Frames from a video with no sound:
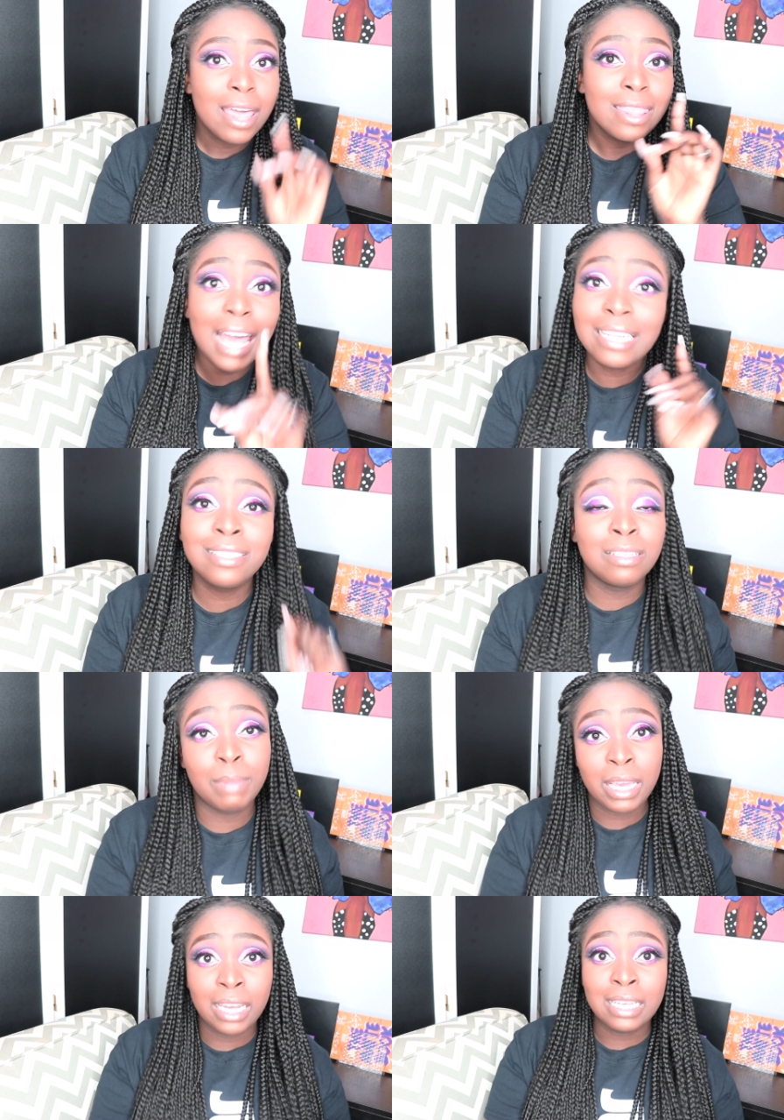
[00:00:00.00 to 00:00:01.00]
That doesn't
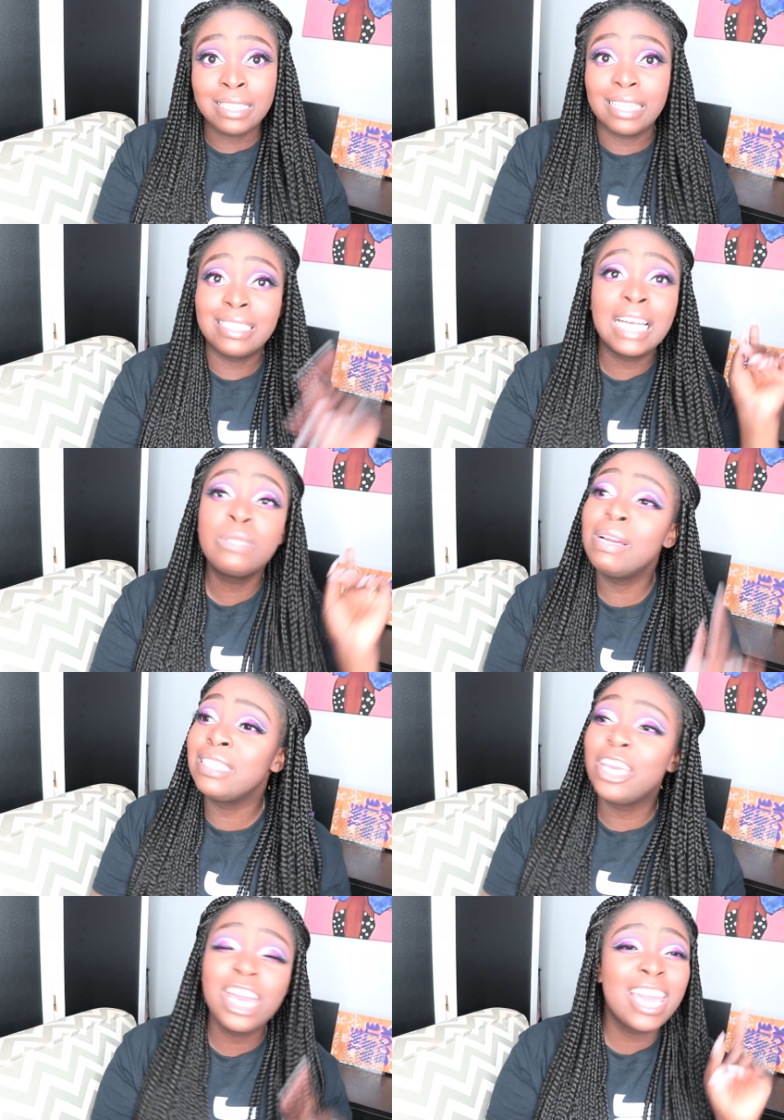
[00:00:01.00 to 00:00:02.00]
make any sense. That's why I
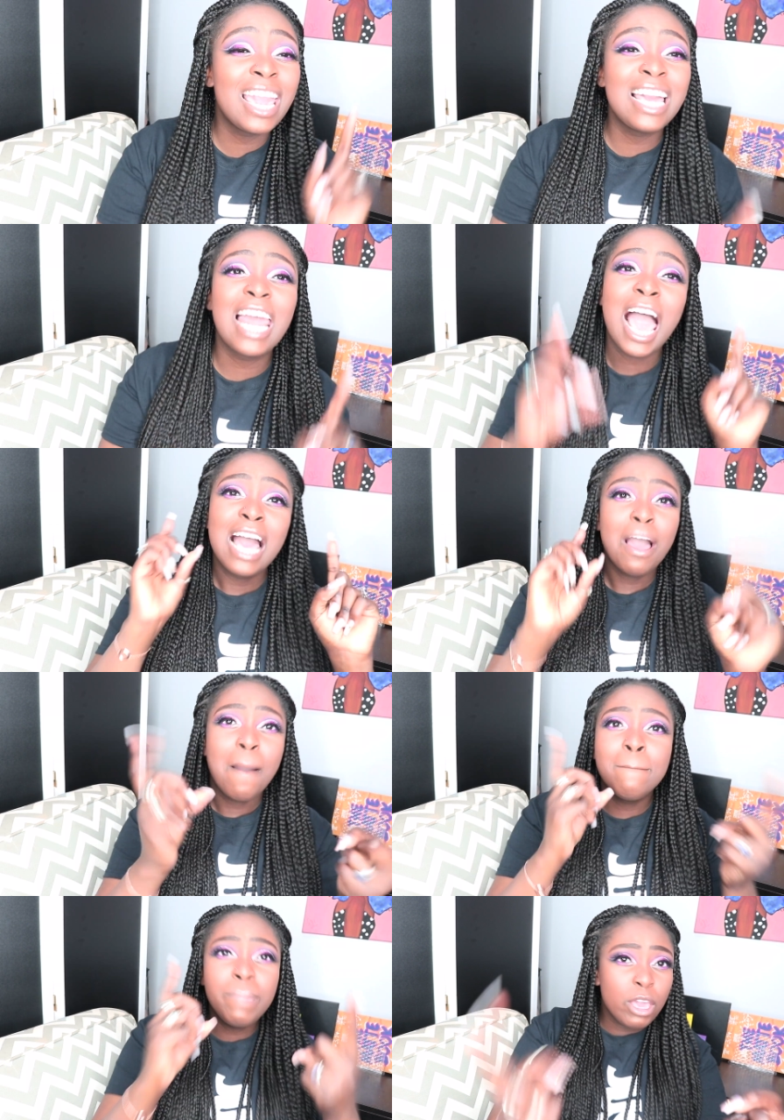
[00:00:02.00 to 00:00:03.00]
say you can't
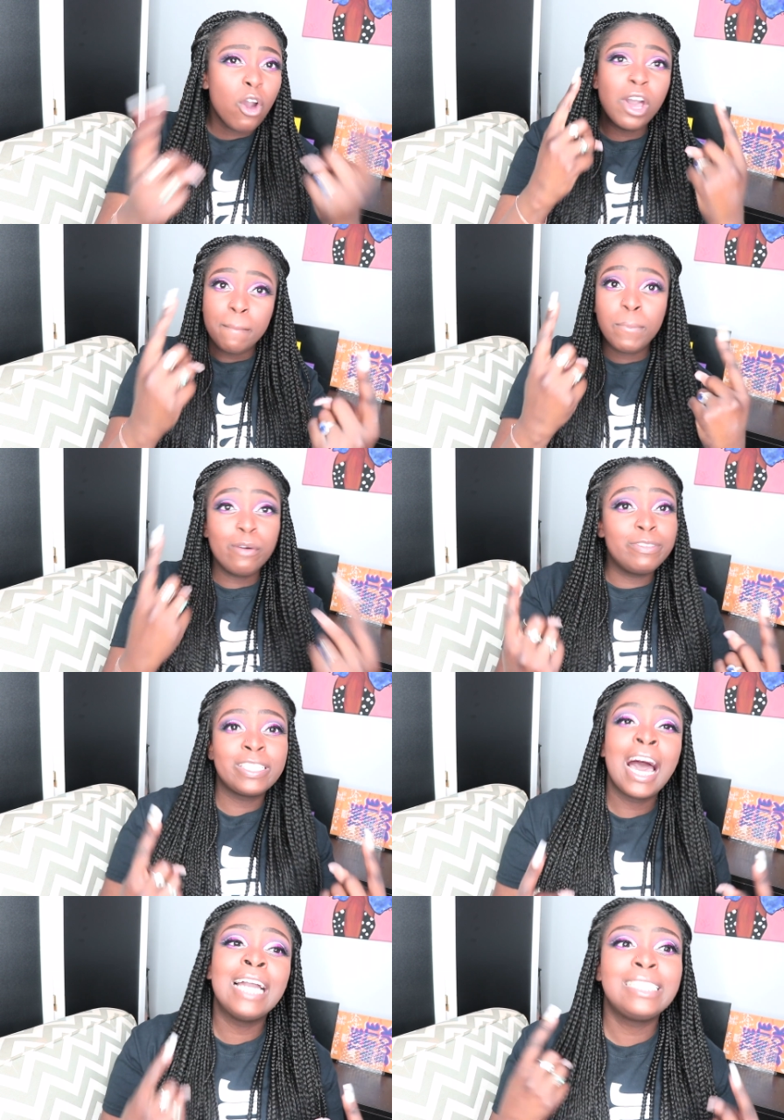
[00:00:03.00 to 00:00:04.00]
be on both
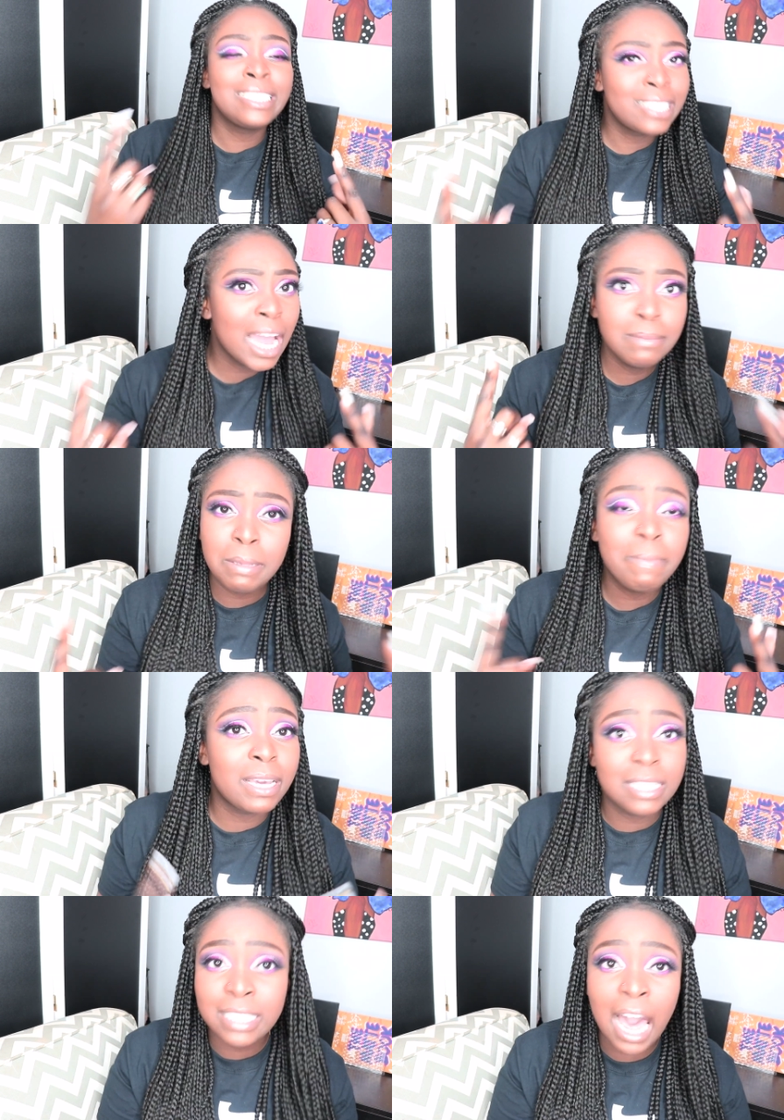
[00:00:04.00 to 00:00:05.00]
sides. It's time to
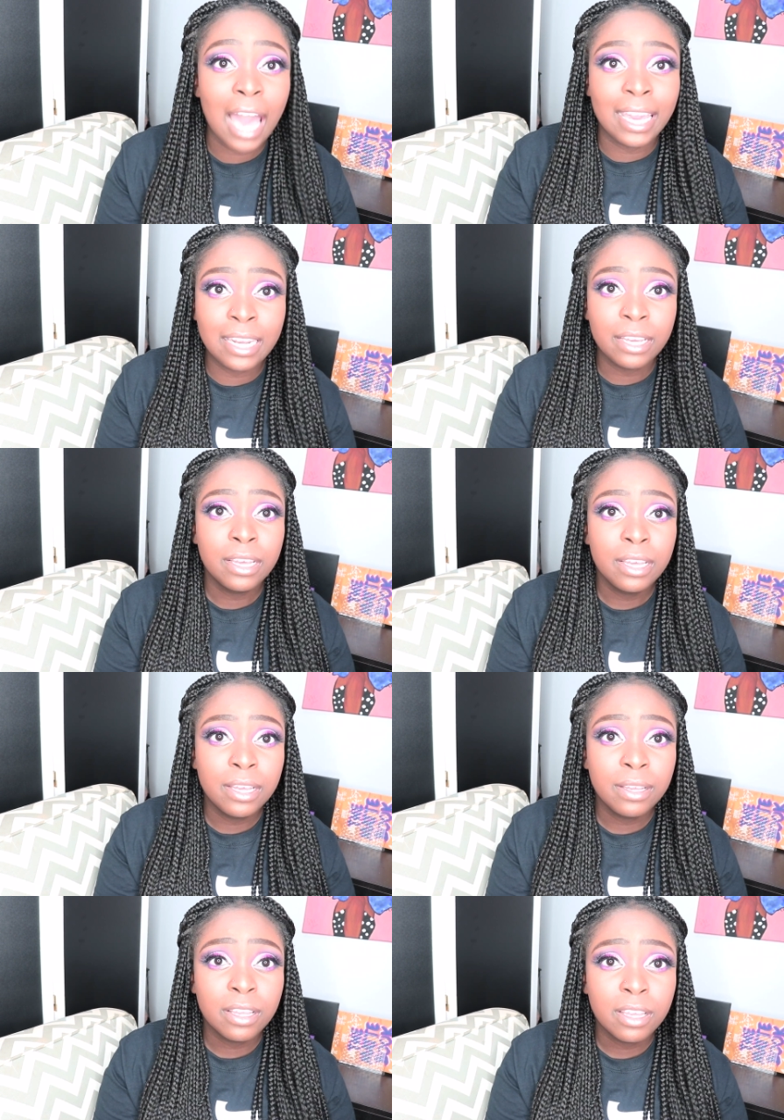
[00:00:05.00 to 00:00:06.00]
pick a side.
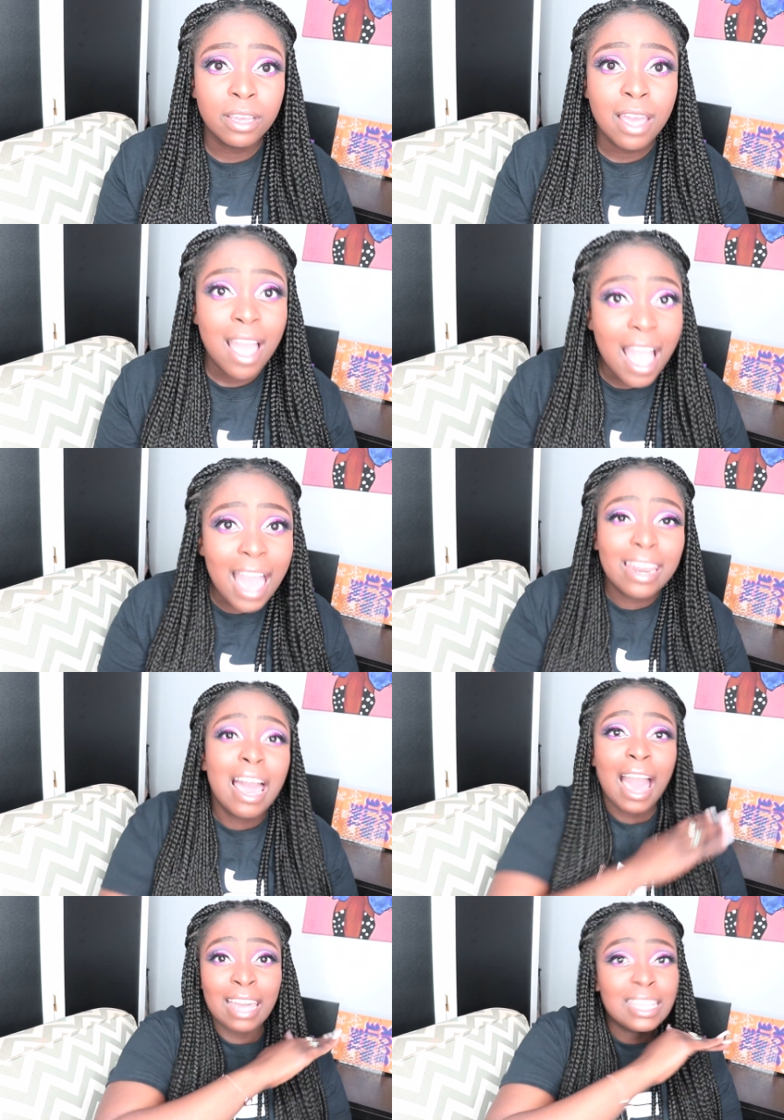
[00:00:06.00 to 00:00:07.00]
And
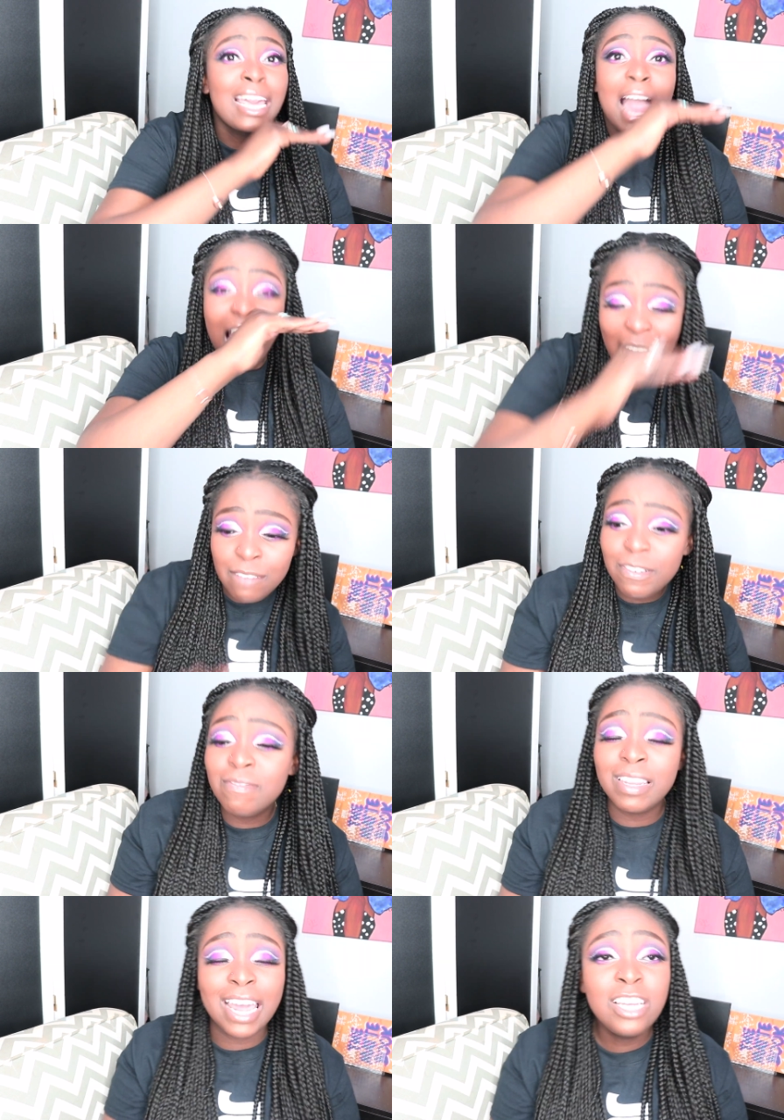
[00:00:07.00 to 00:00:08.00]
I think half of
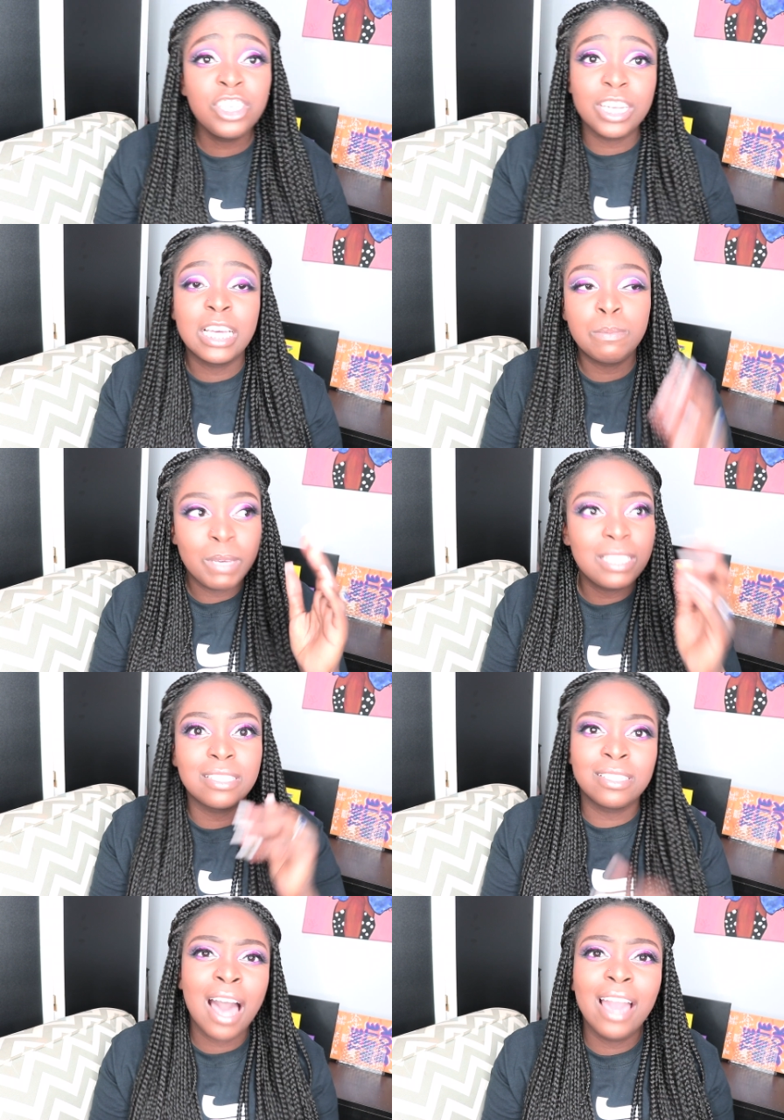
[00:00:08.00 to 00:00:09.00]
the nation has picked a
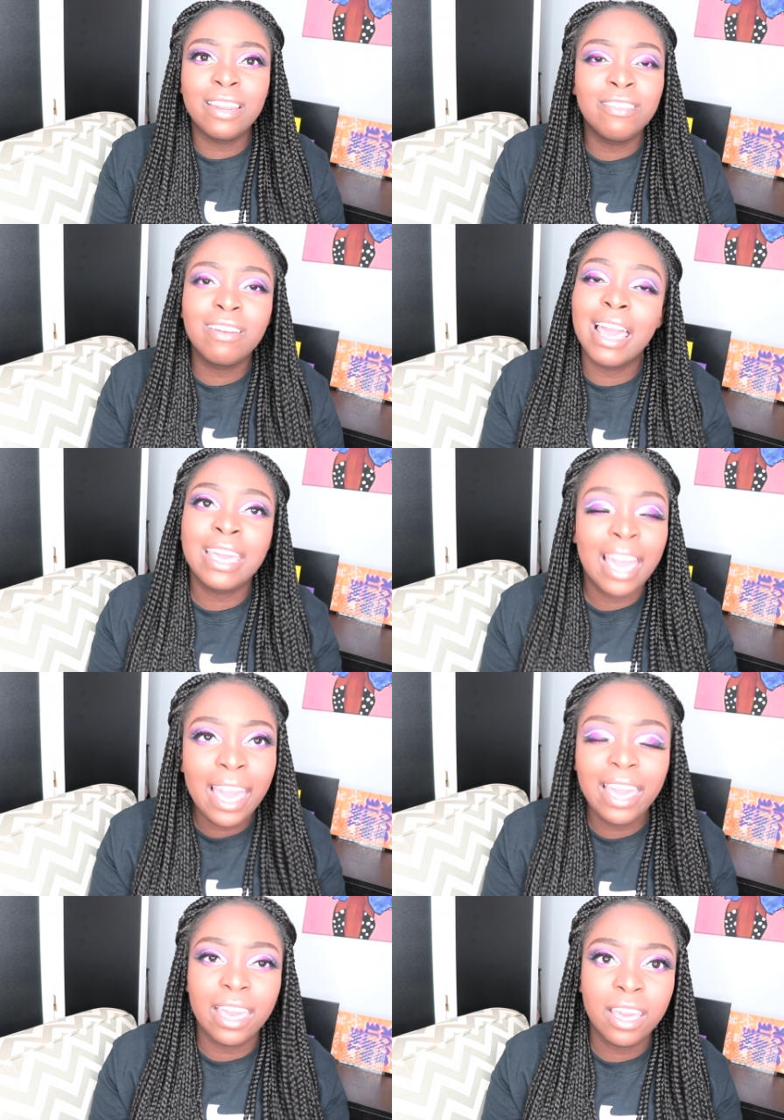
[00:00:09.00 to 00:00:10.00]
side, and they're like,
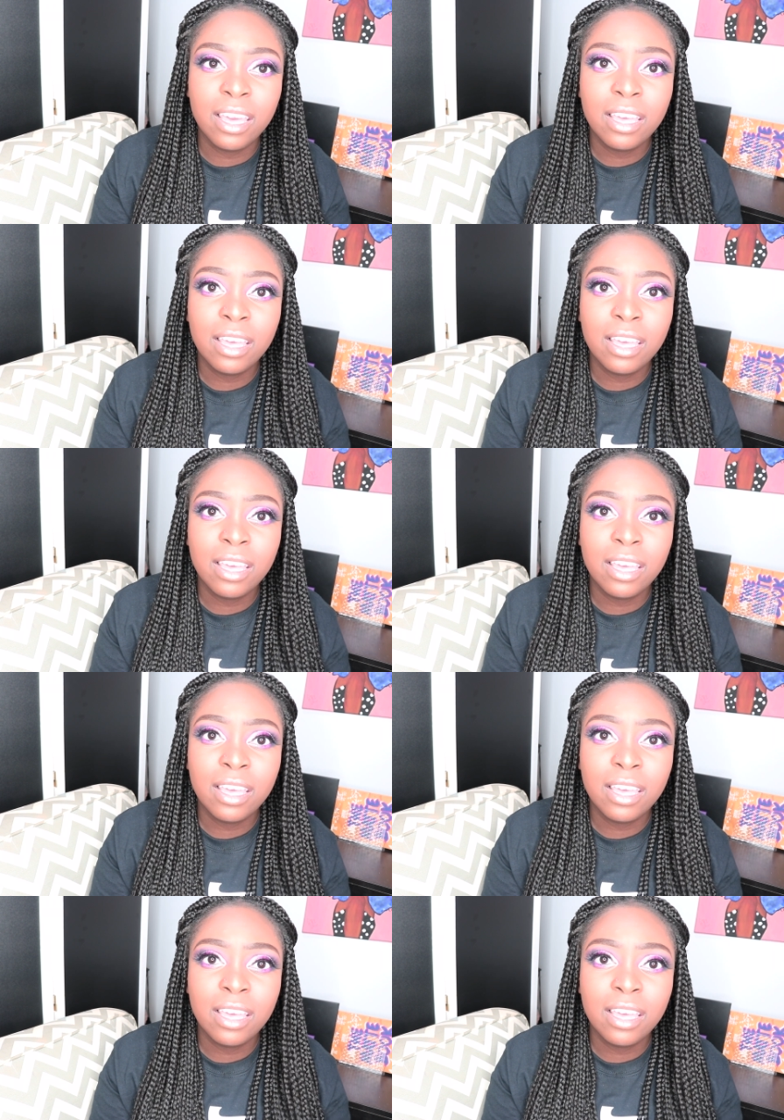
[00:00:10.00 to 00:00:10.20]
hey,